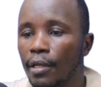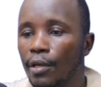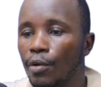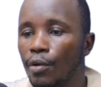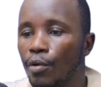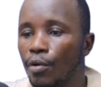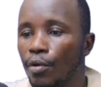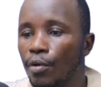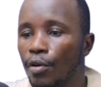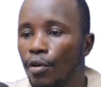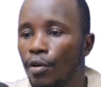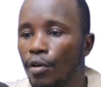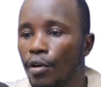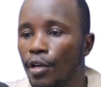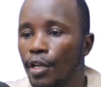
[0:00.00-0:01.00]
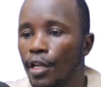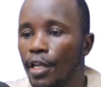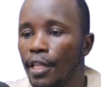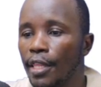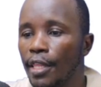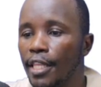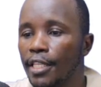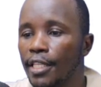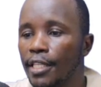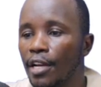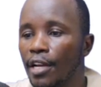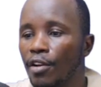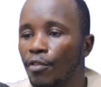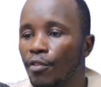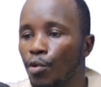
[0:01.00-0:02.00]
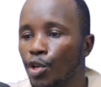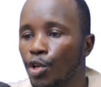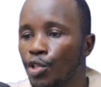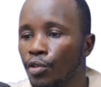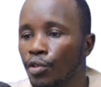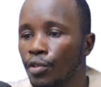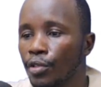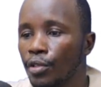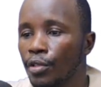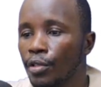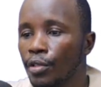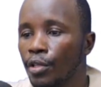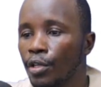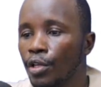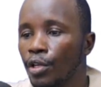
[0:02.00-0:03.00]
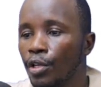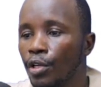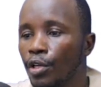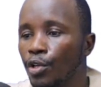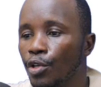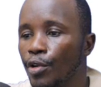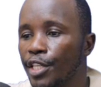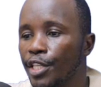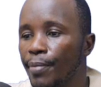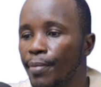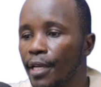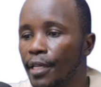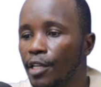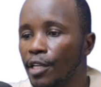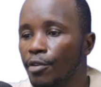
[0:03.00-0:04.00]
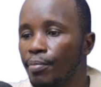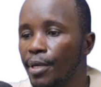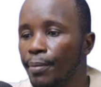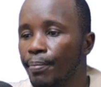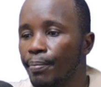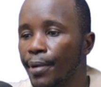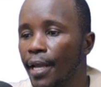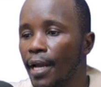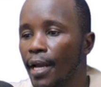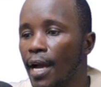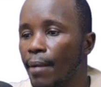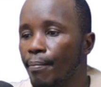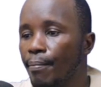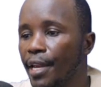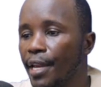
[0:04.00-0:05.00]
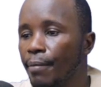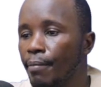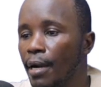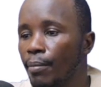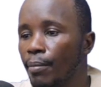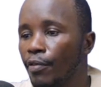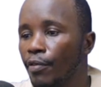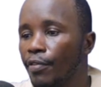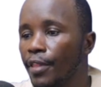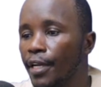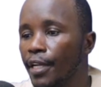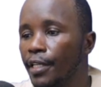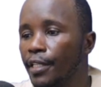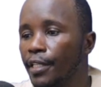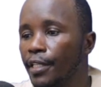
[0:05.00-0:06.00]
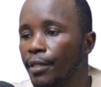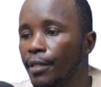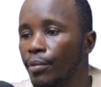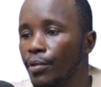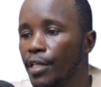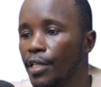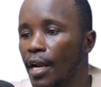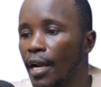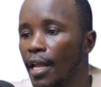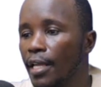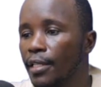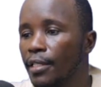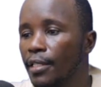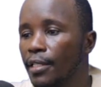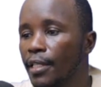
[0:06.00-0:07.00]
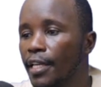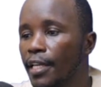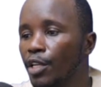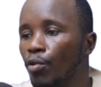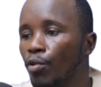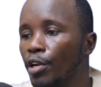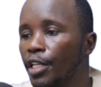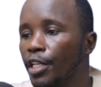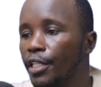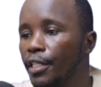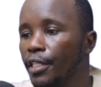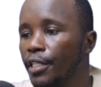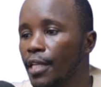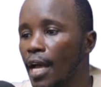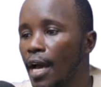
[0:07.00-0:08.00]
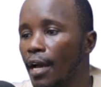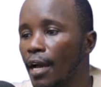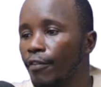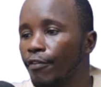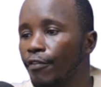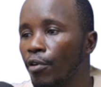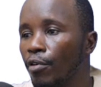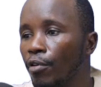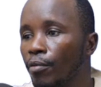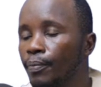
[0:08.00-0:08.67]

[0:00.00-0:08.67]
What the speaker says: or in this kind of questions, you are expected to prepare a minimum of 3 tables, unless the inequalities are 4.